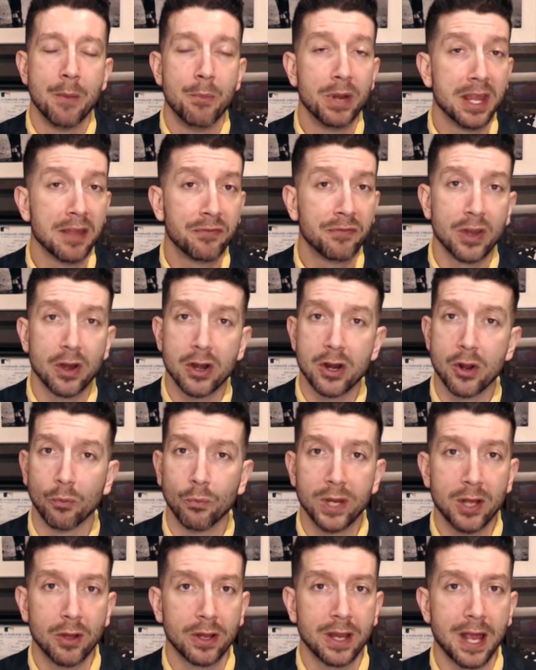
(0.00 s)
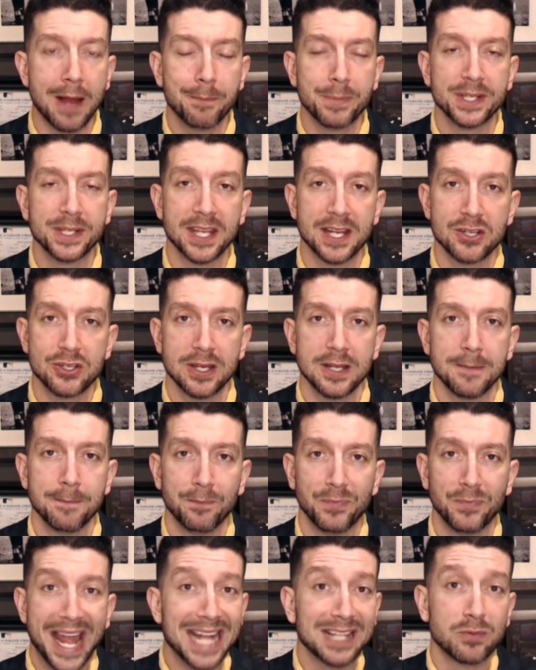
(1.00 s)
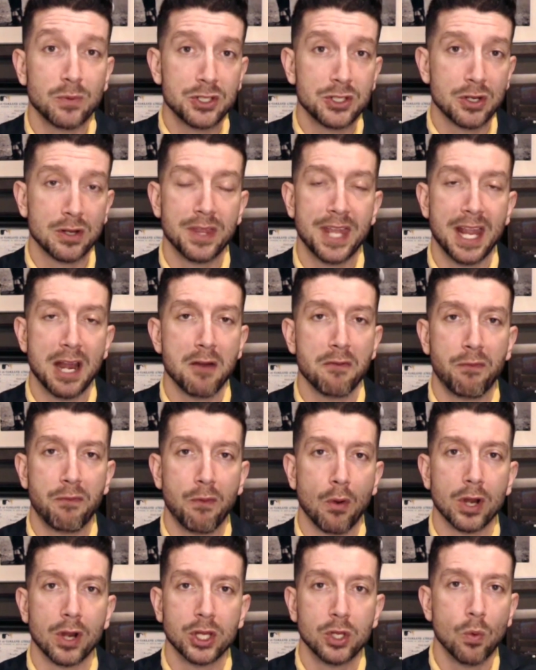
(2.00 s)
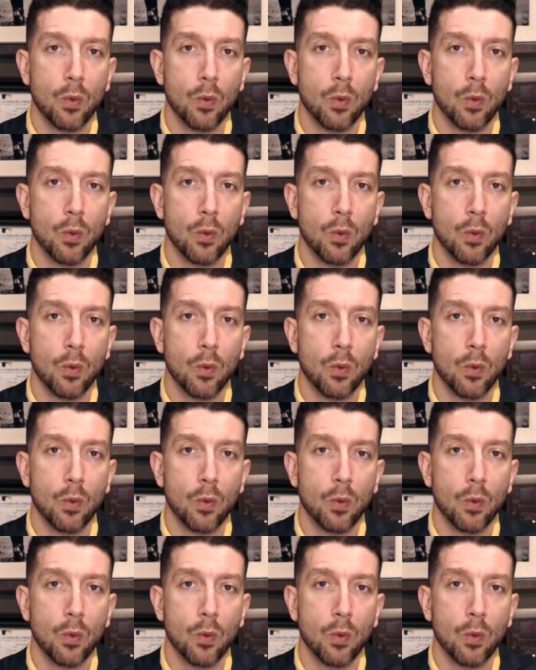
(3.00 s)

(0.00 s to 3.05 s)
But if you're in a real competition, that's what you're there for.